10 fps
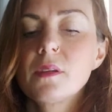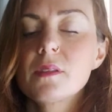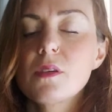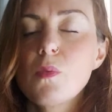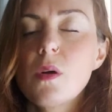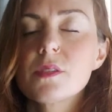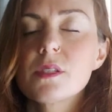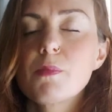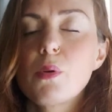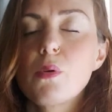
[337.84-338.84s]
So what's
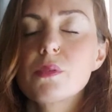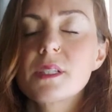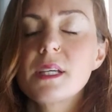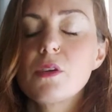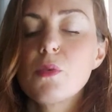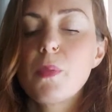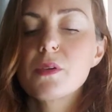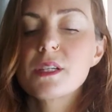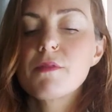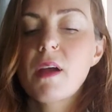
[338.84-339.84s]
supporting your
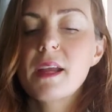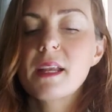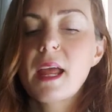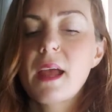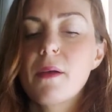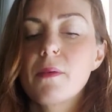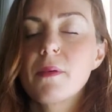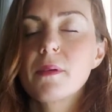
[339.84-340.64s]
body right now?